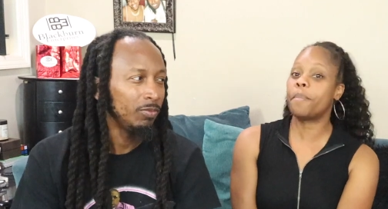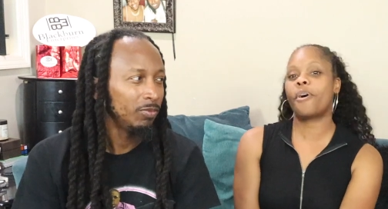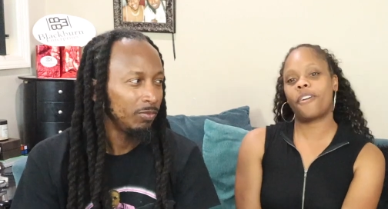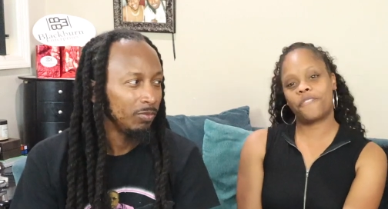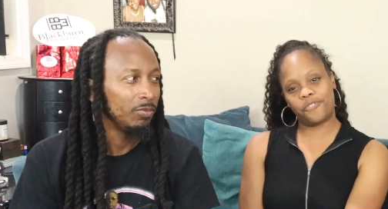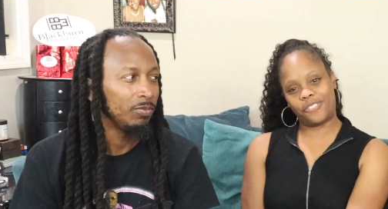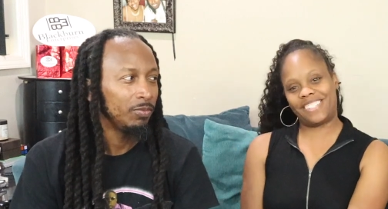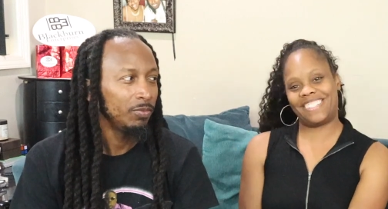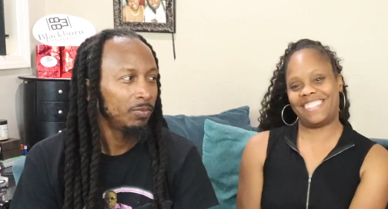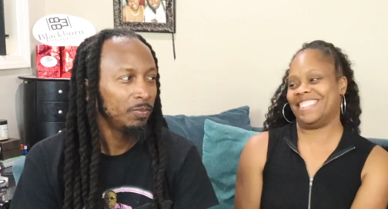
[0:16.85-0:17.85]
Speaker 1: The Marvels.
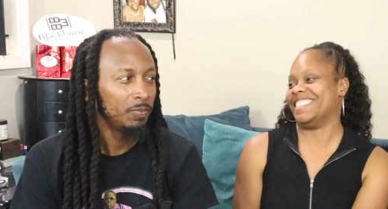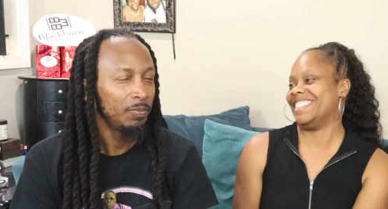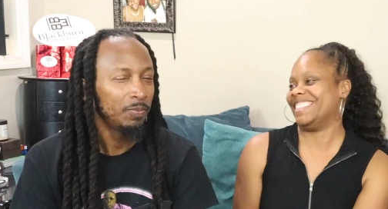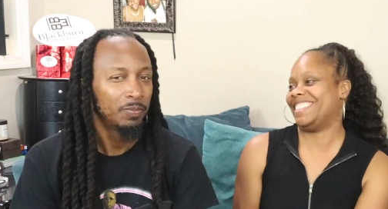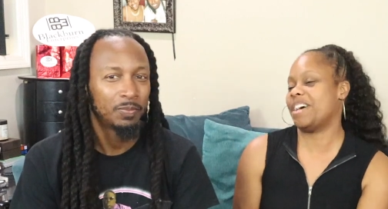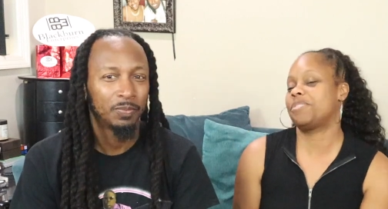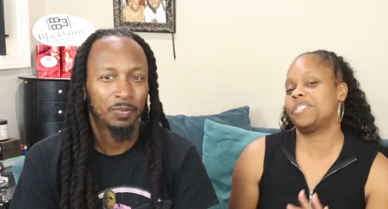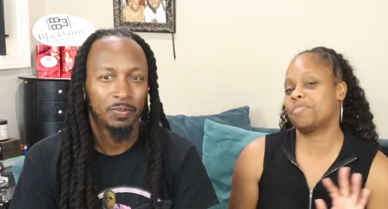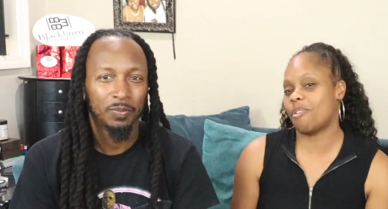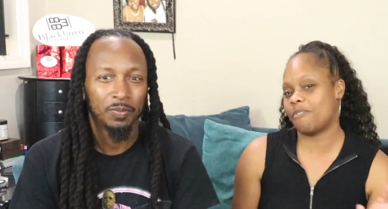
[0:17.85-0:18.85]
Not
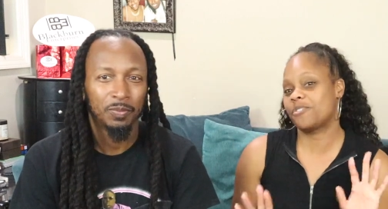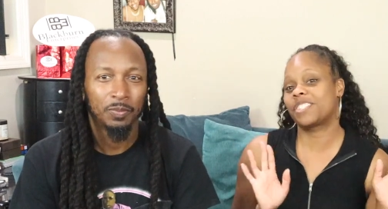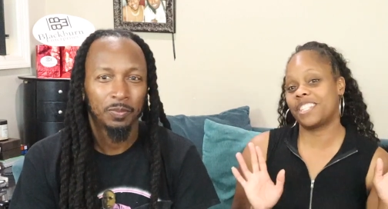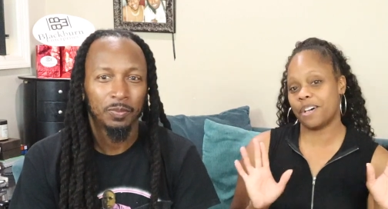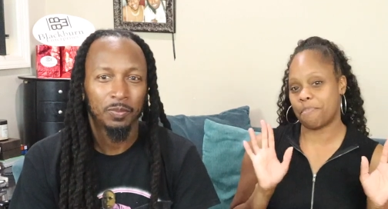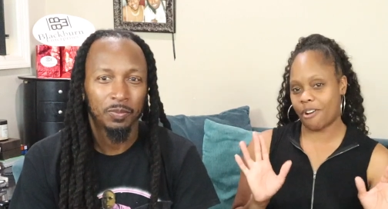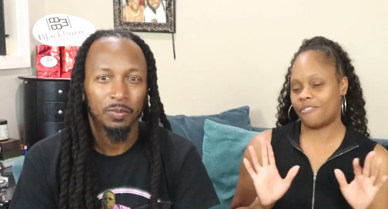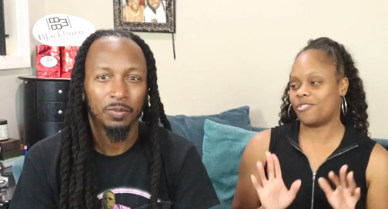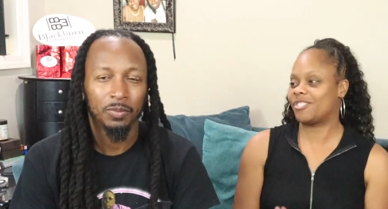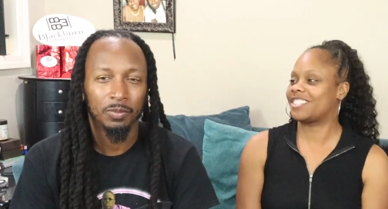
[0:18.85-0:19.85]
just Marvels. The
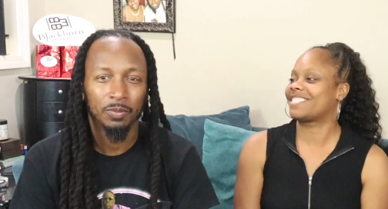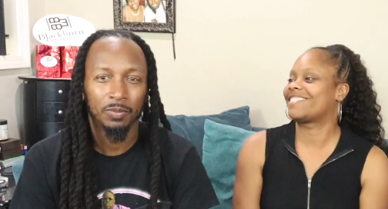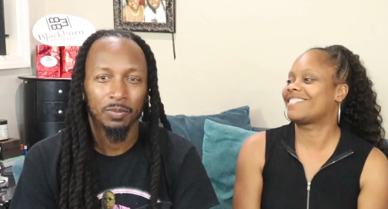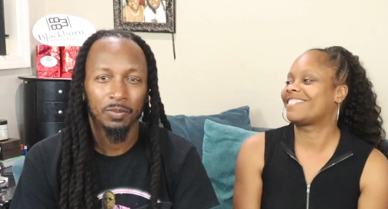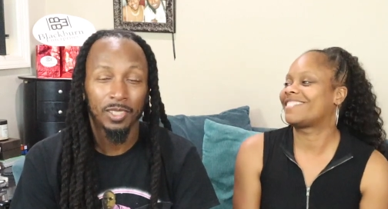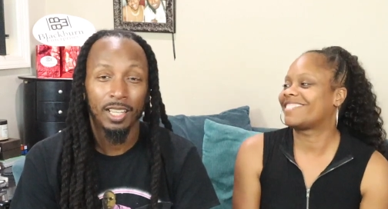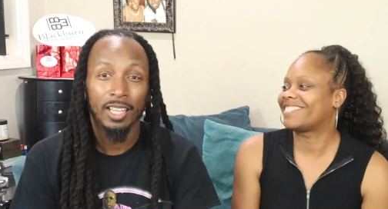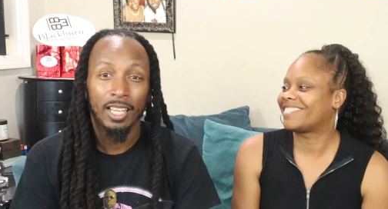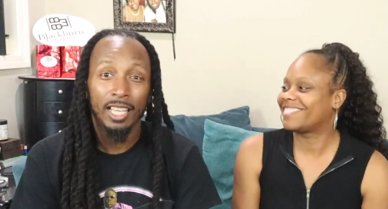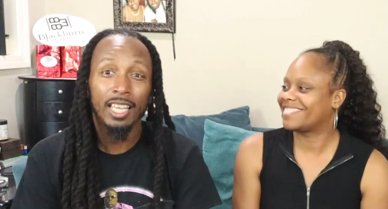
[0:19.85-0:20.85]
Marvels.
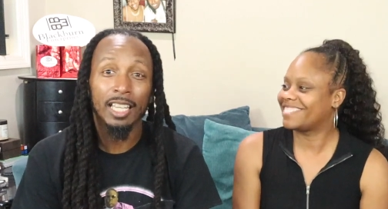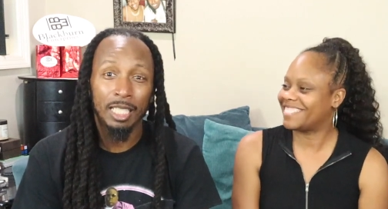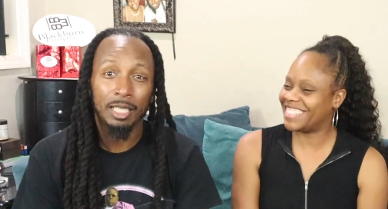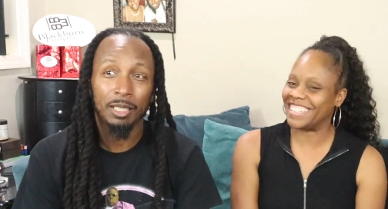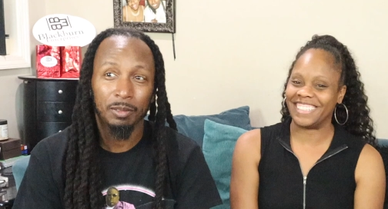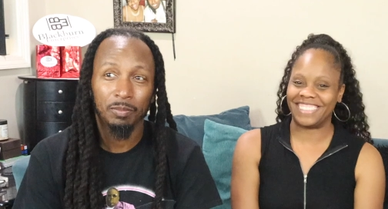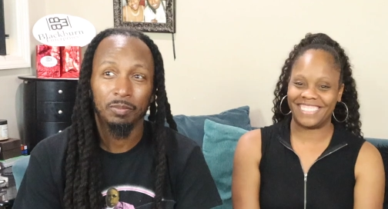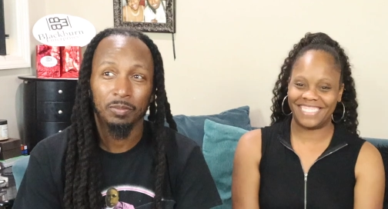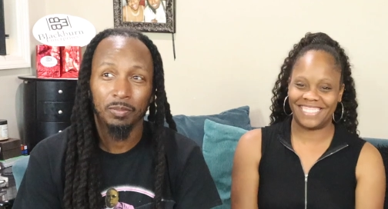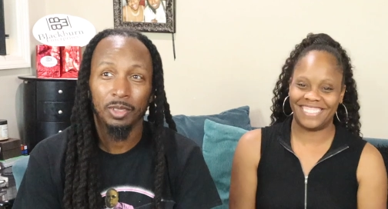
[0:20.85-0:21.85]
Yes. Yeah.
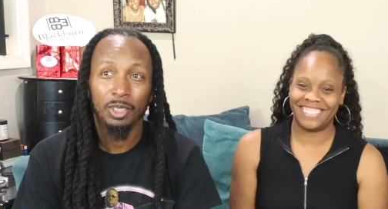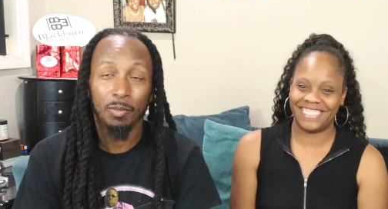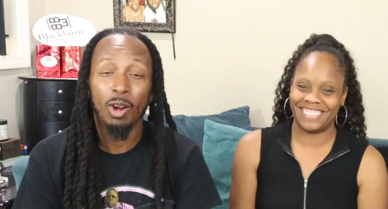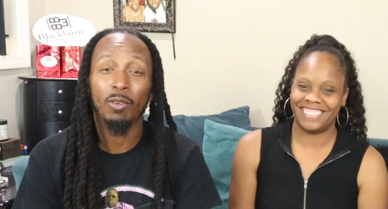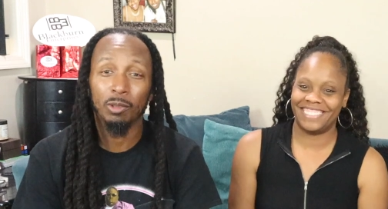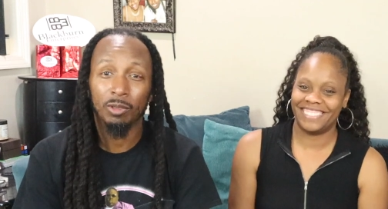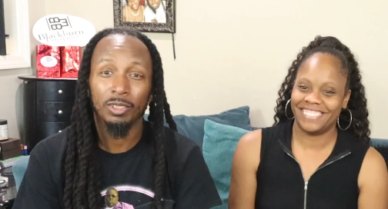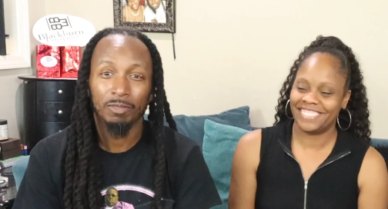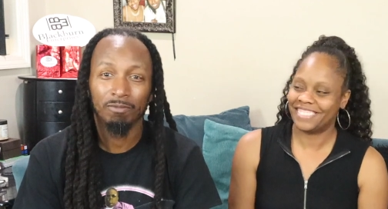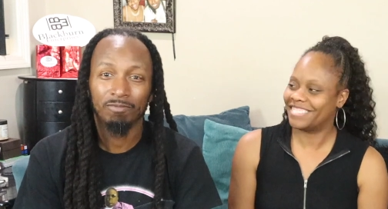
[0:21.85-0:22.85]
The
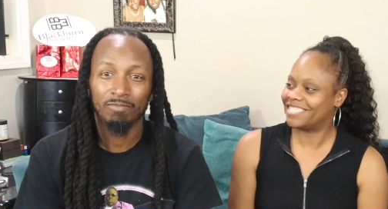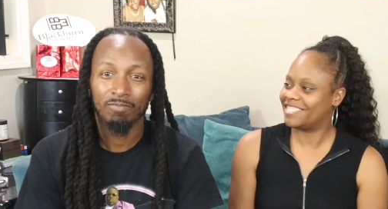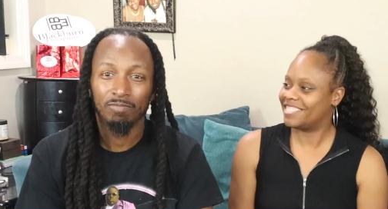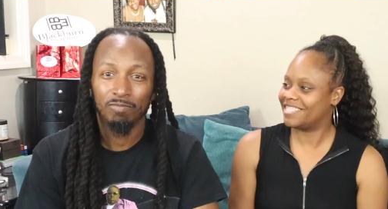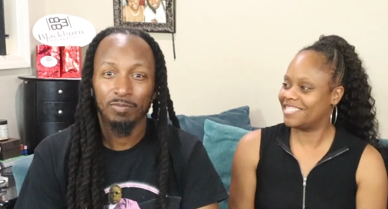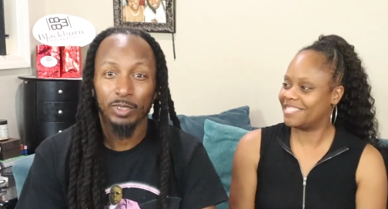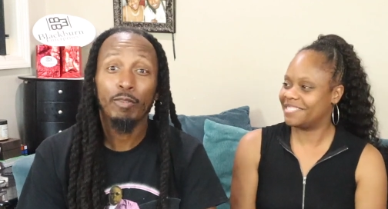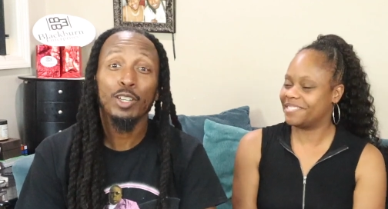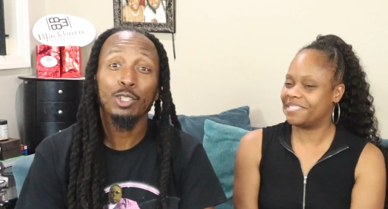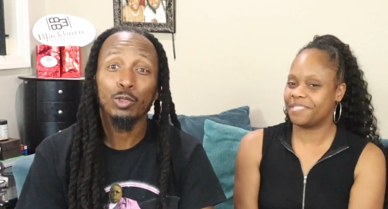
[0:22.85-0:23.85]
Marvels. The
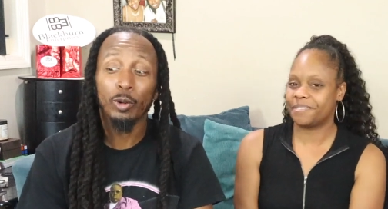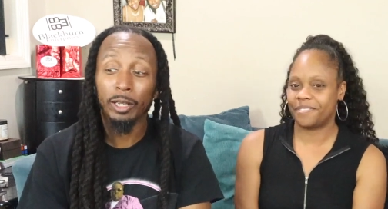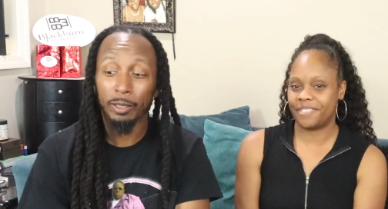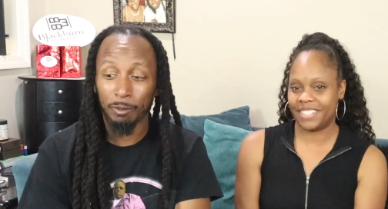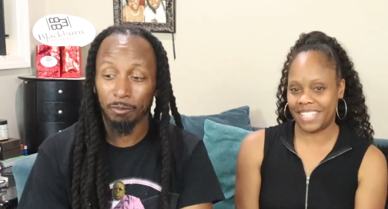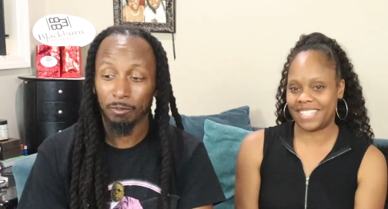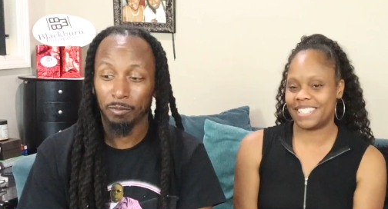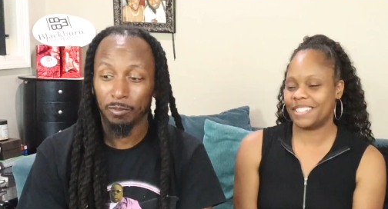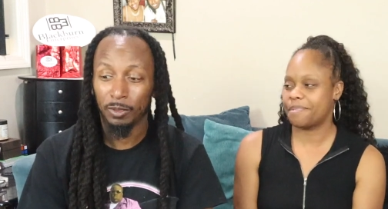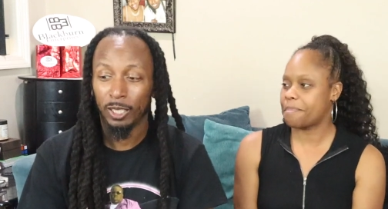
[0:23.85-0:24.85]
official trailer. Yes.
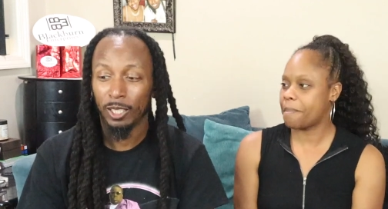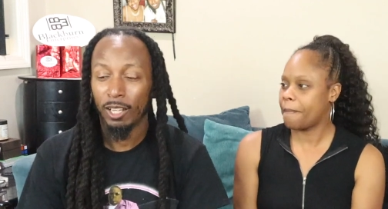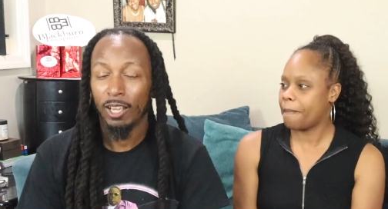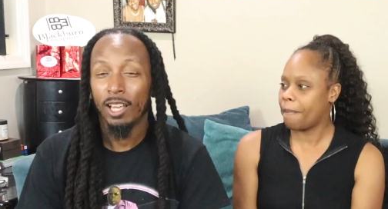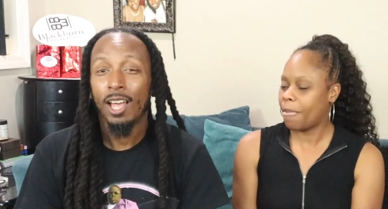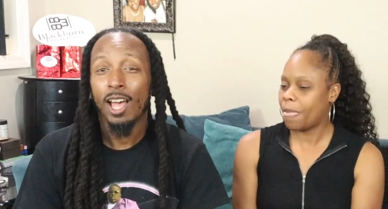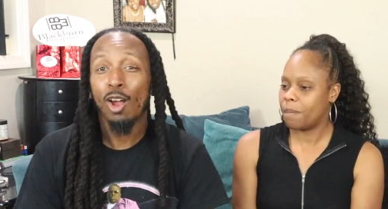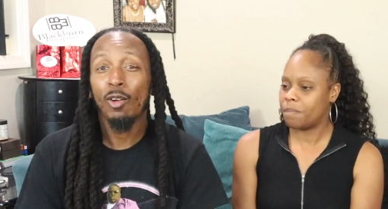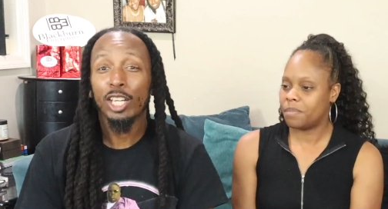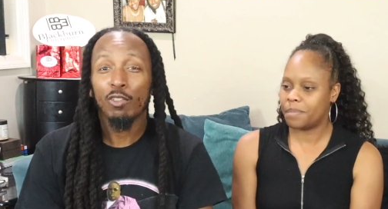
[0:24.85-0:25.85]

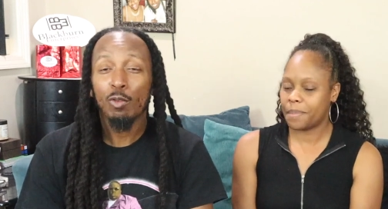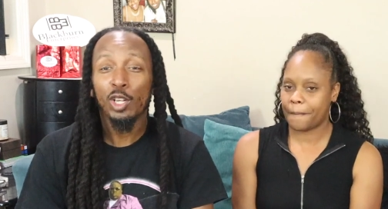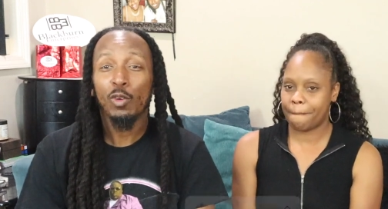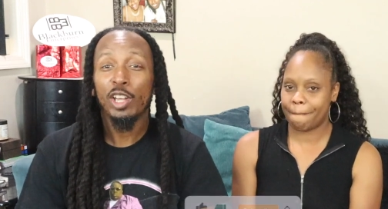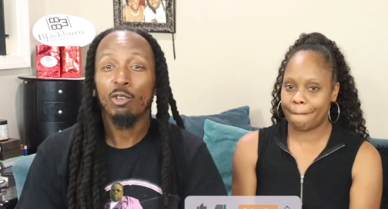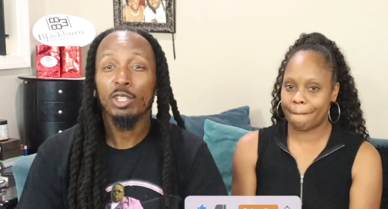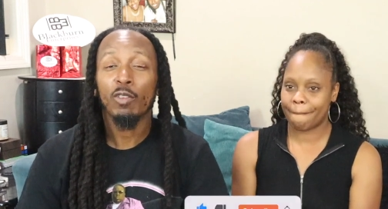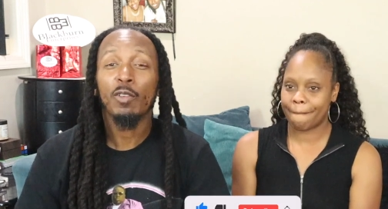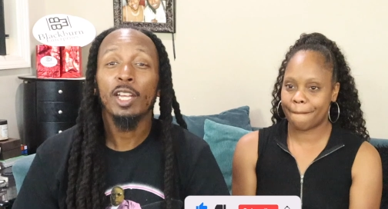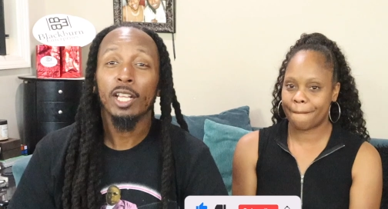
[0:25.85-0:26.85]
Alright, so if you want to go ahead and do us
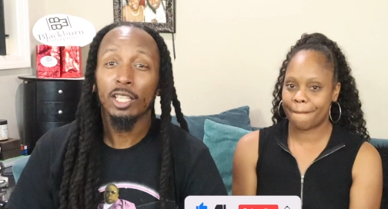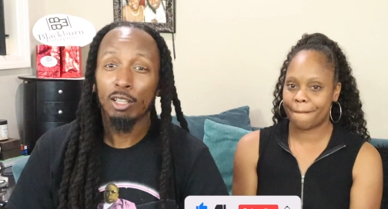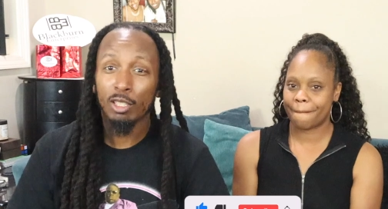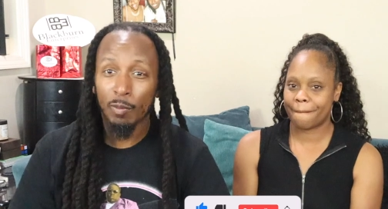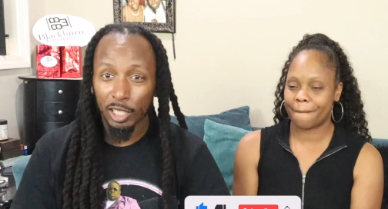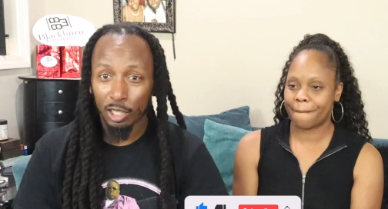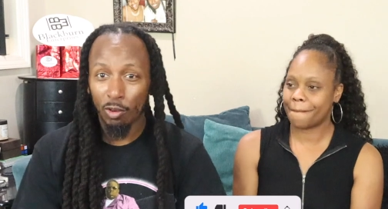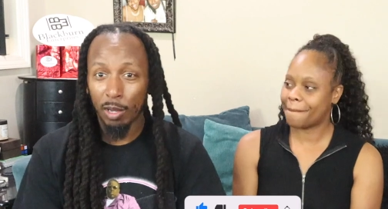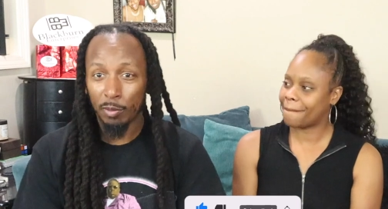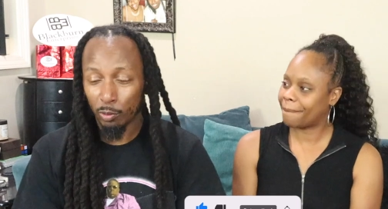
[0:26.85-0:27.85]
a favor, hit that thumbs up and
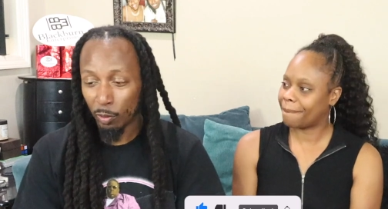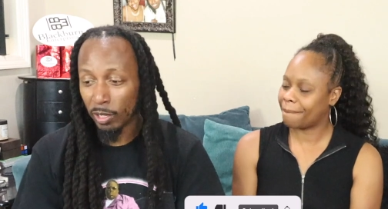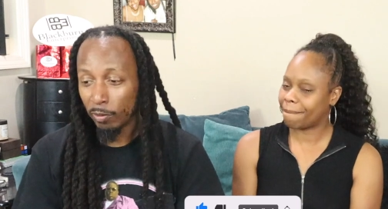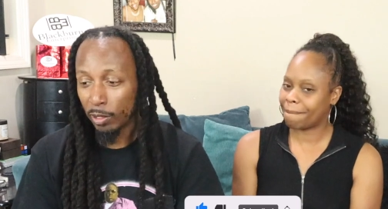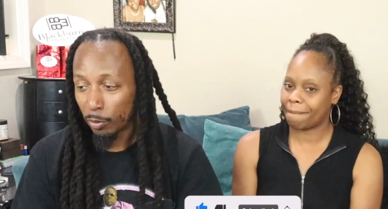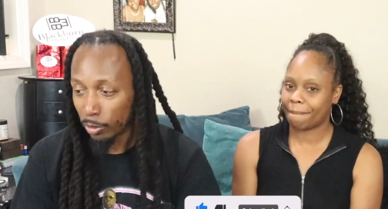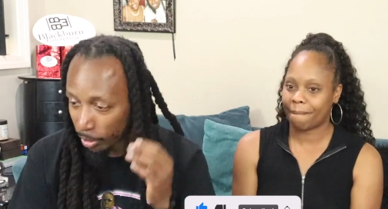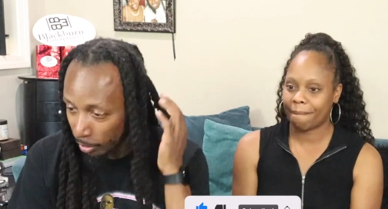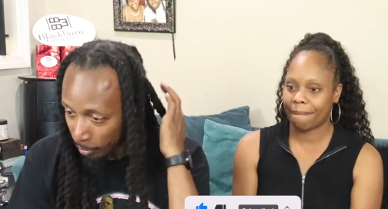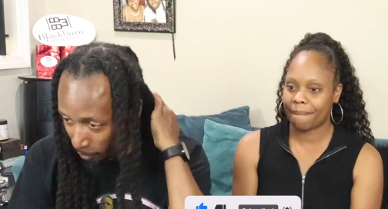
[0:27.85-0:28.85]
subscribe button. We would definitely
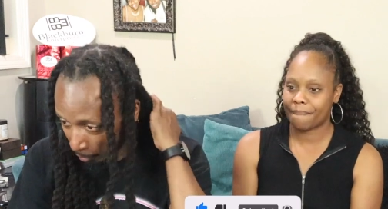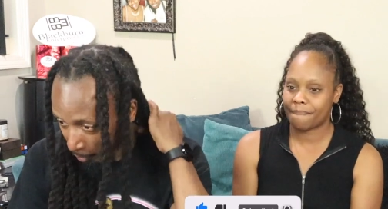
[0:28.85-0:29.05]
appreciate it.